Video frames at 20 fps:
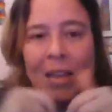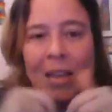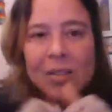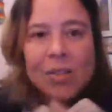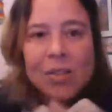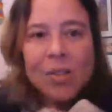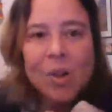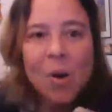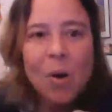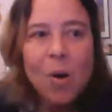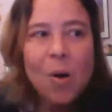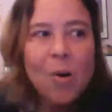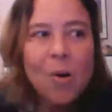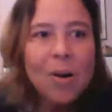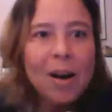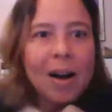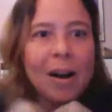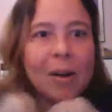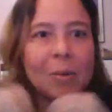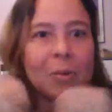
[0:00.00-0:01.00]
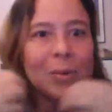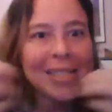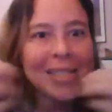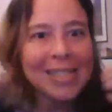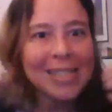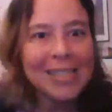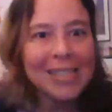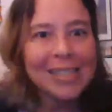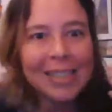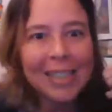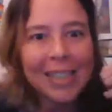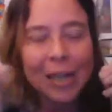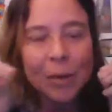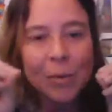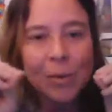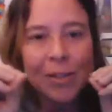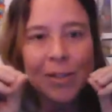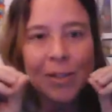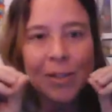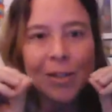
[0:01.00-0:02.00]
So recently I
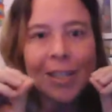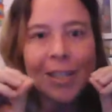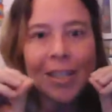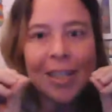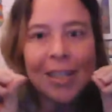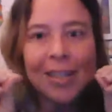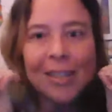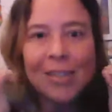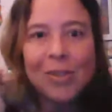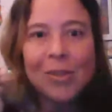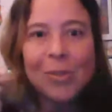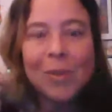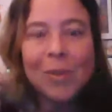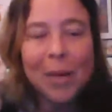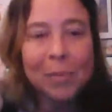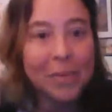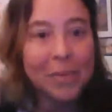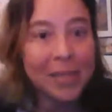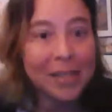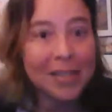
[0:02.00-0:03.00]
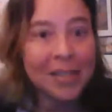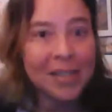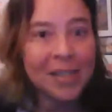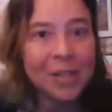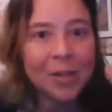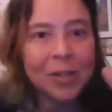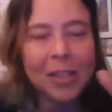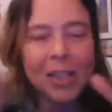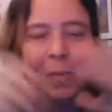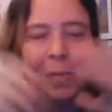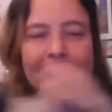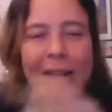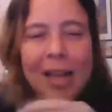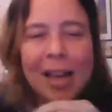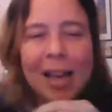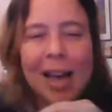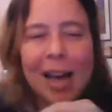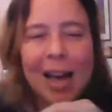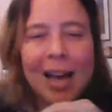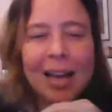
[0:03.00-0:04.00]
was looking into my business dream, and
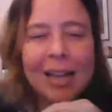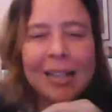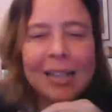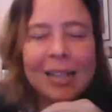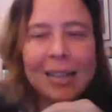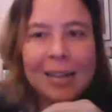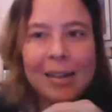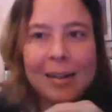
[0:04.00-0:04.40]
I had